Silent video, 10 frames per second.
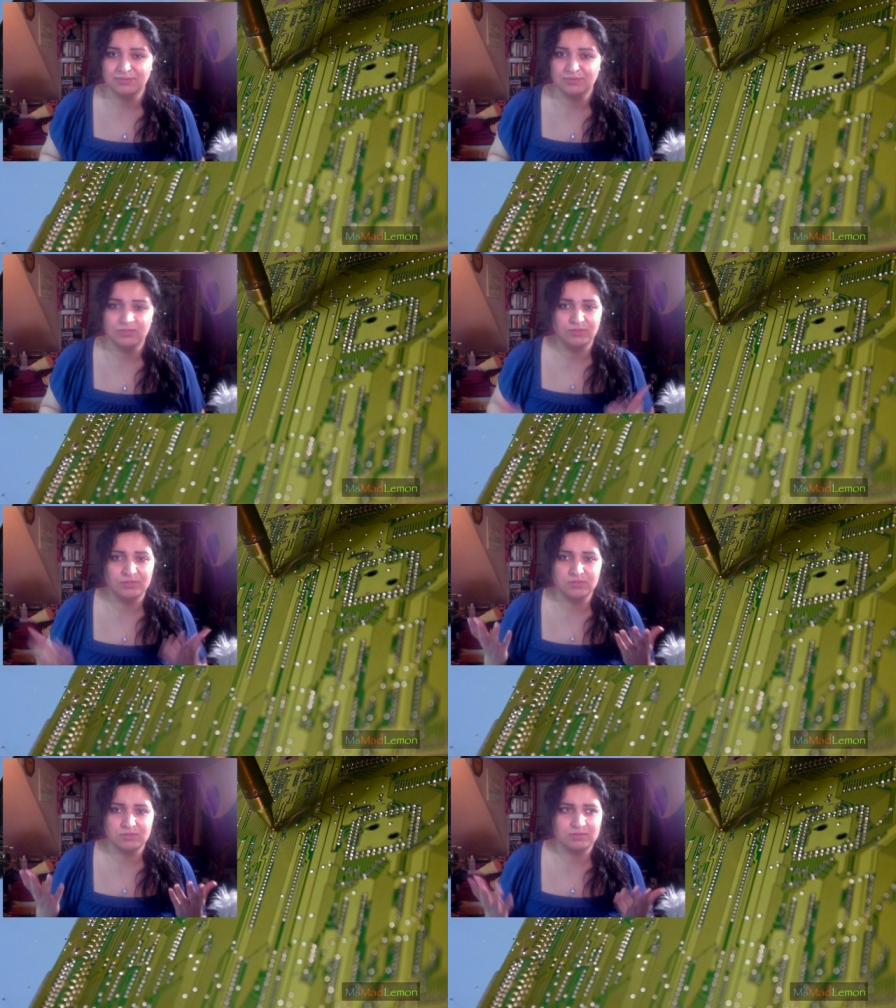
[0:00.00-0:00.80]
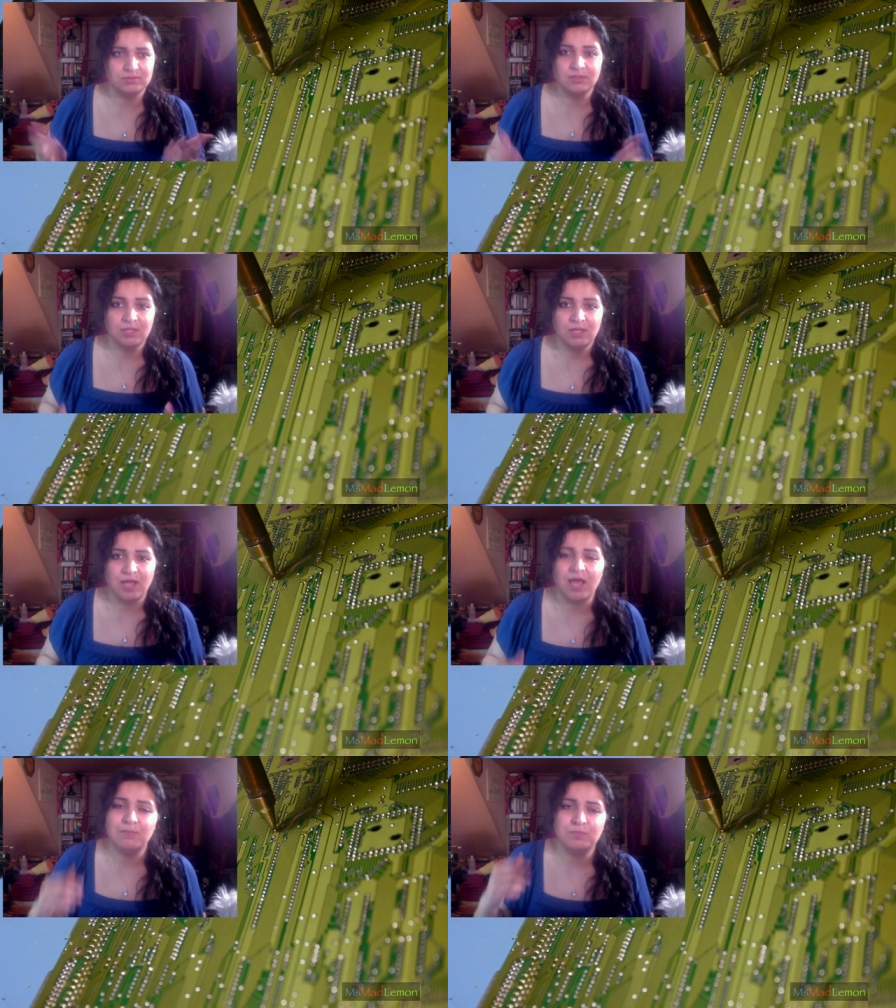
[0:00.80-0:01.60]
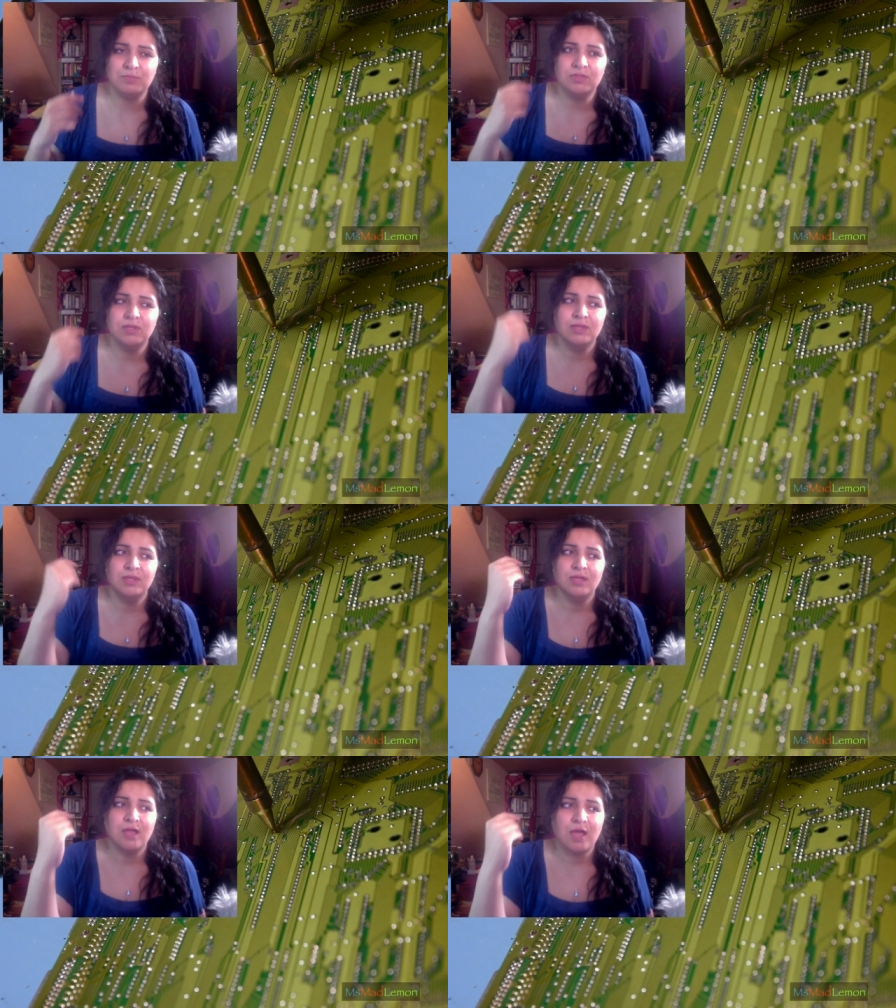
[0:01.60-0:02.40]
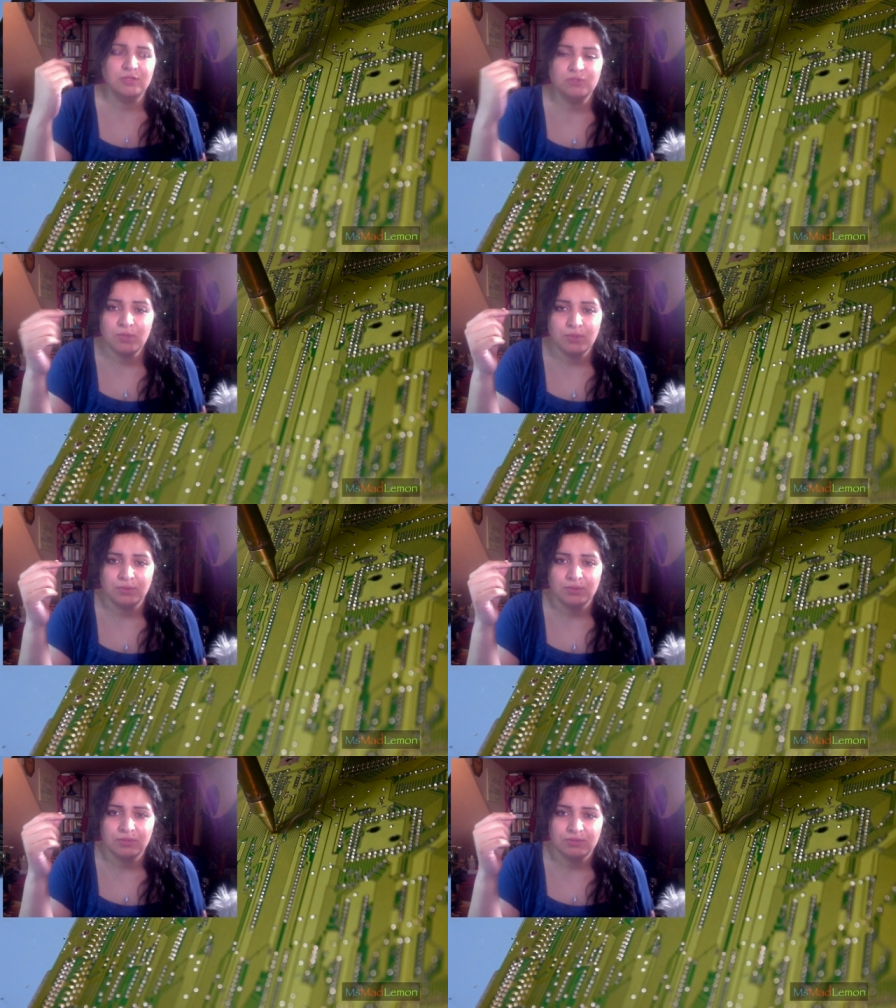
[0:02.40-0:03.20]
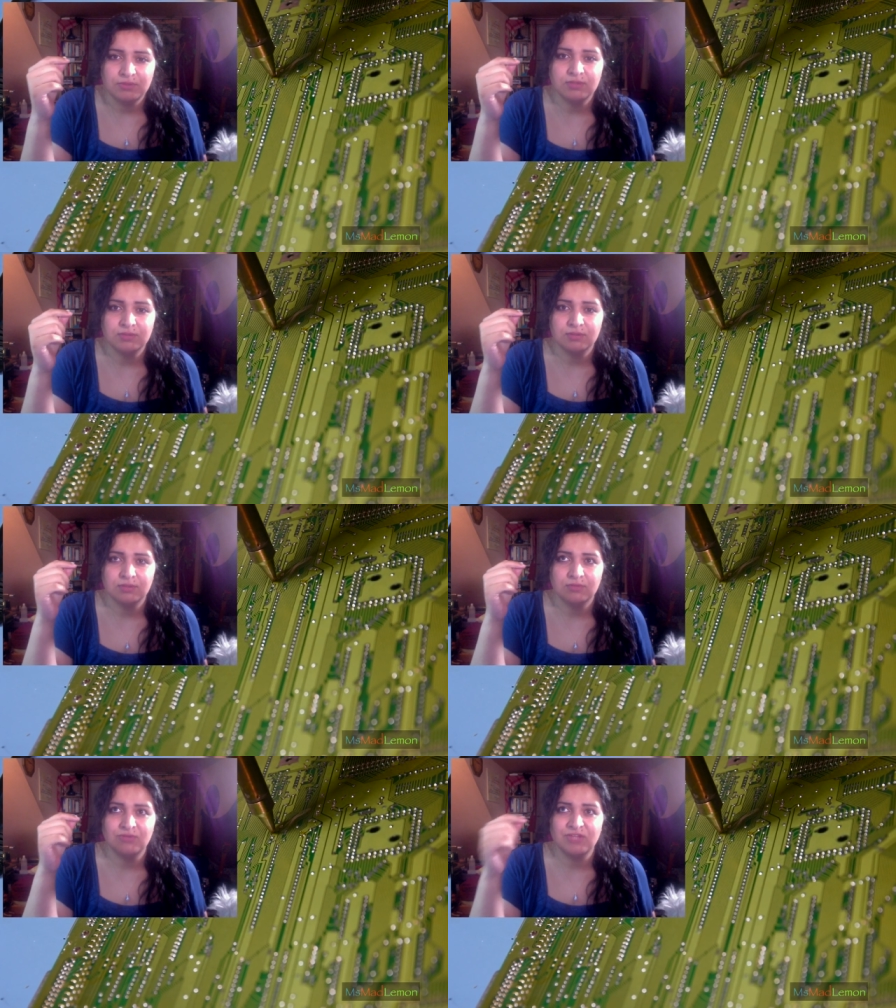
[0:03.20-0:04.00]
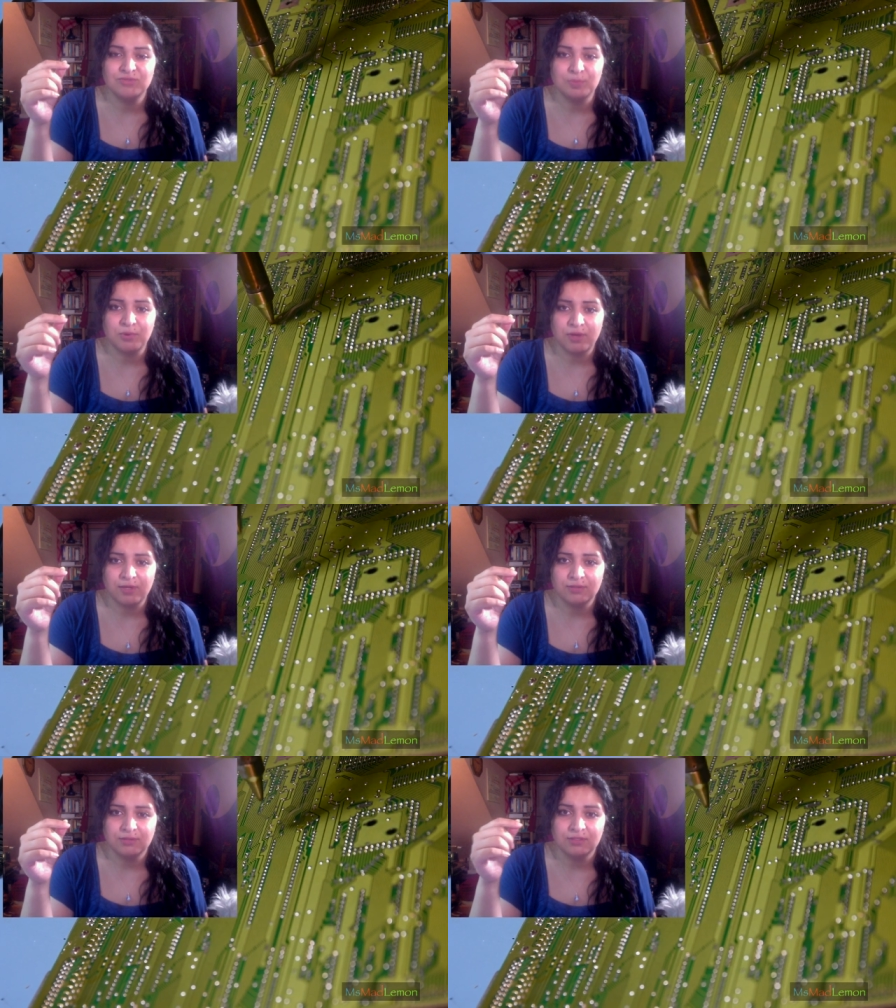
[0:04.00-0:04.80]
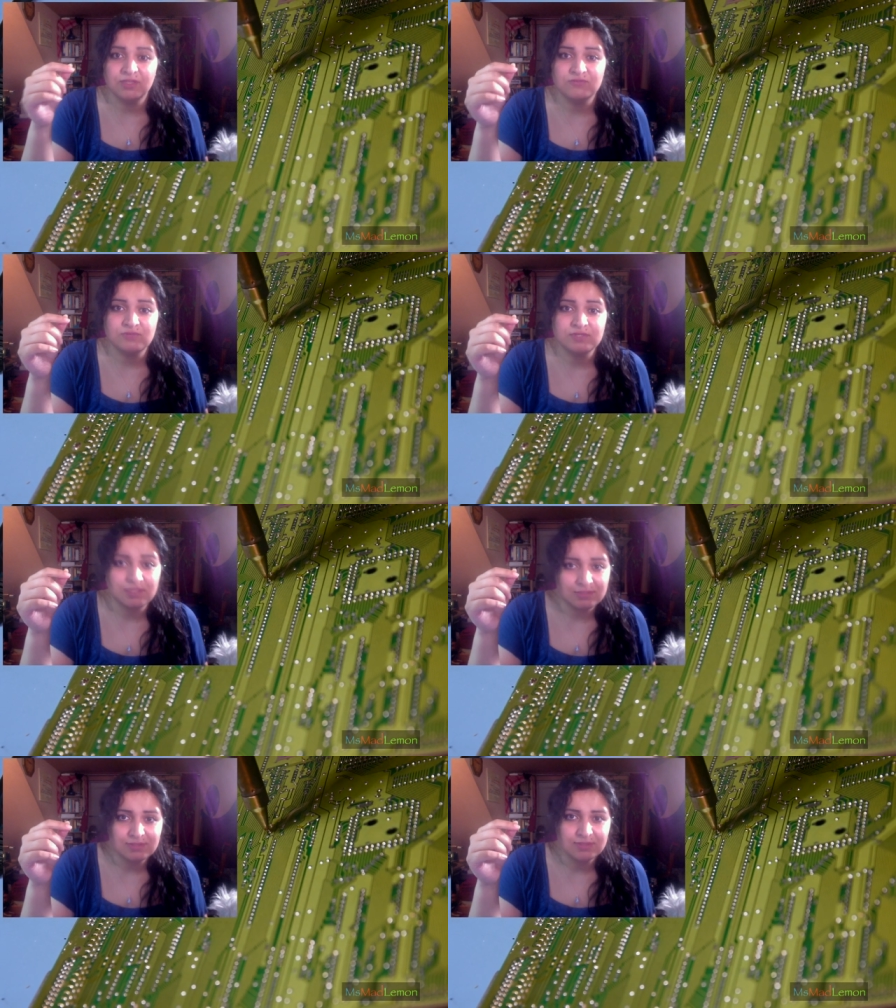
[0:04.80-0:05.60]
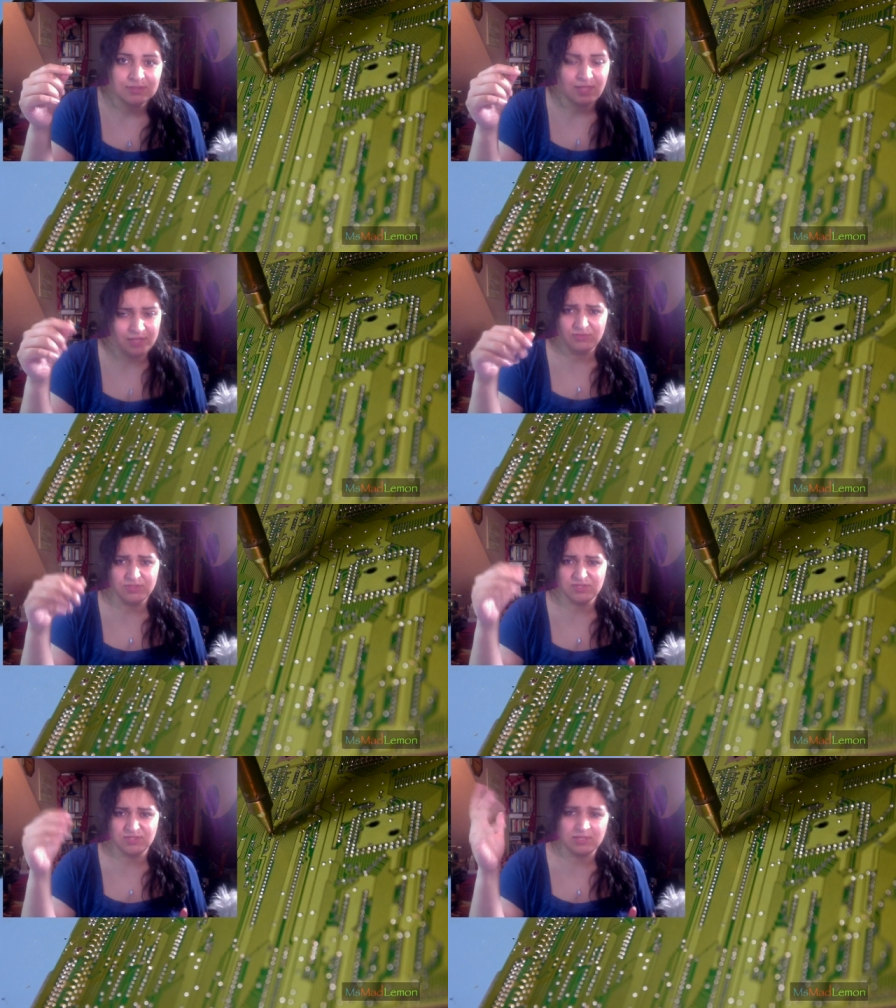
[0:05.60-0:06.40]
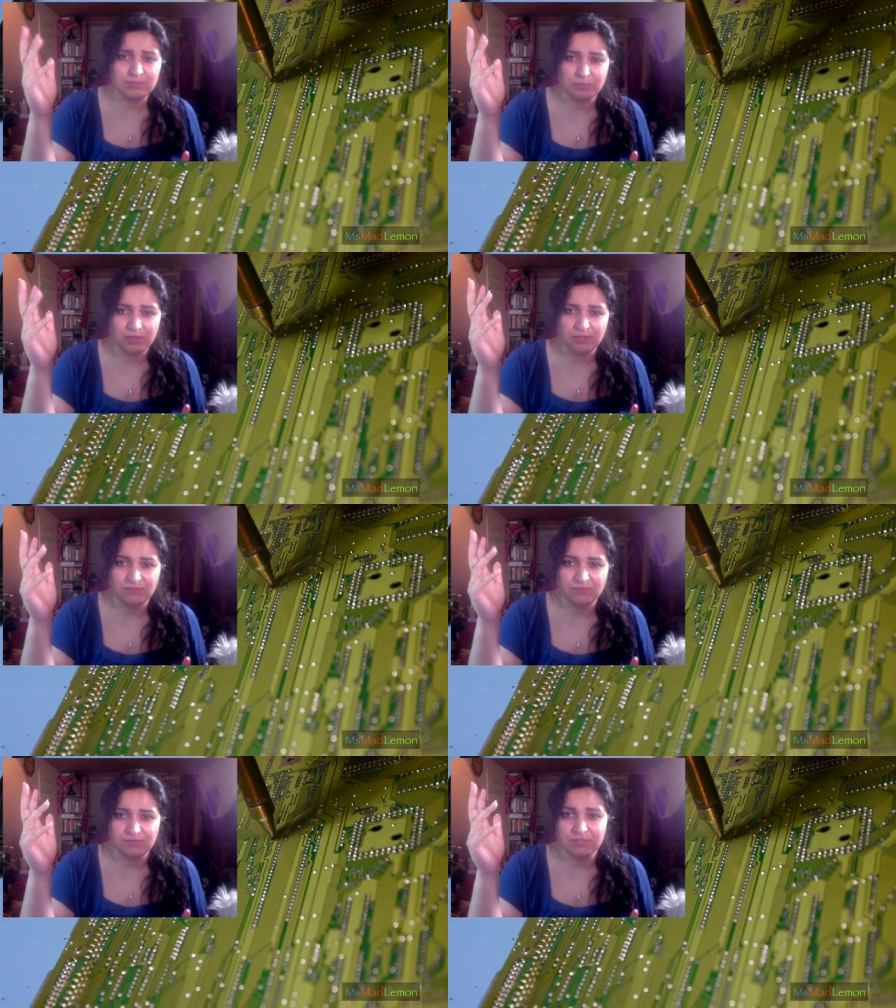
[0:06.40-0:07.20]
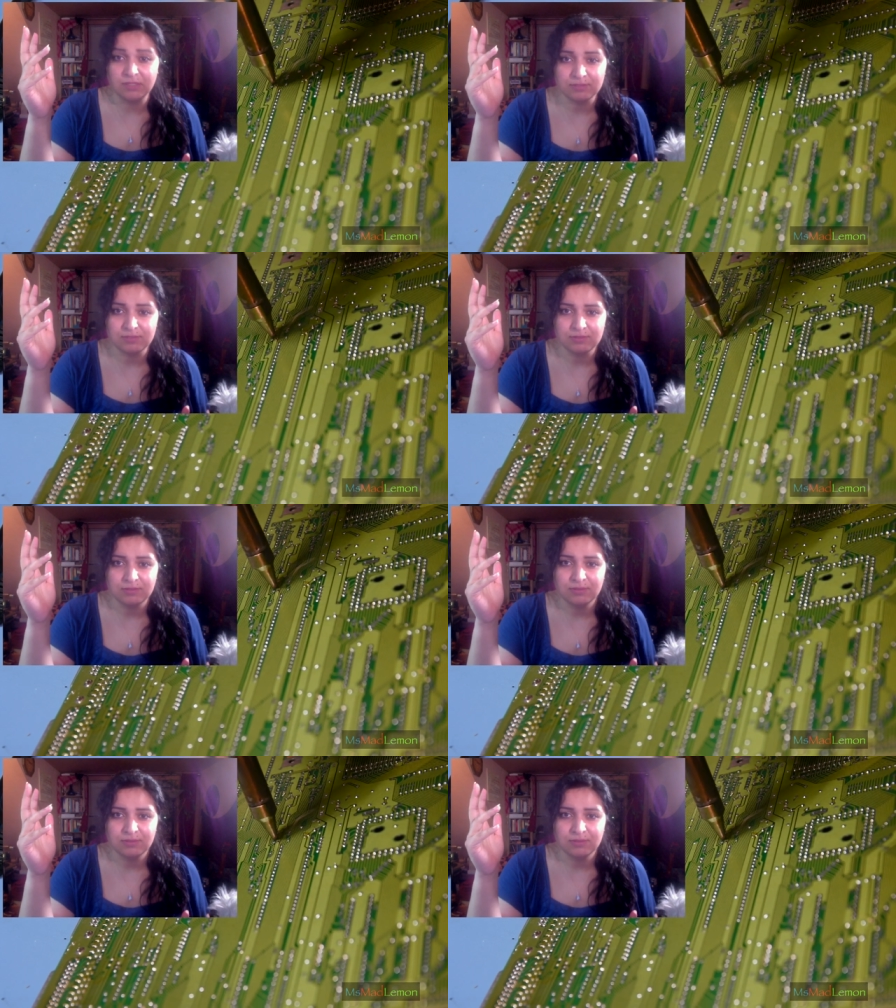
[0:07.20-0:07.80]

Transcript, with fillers: You know, this, I'm, I know that retrobrite gives results. I know that sunbrite gives results.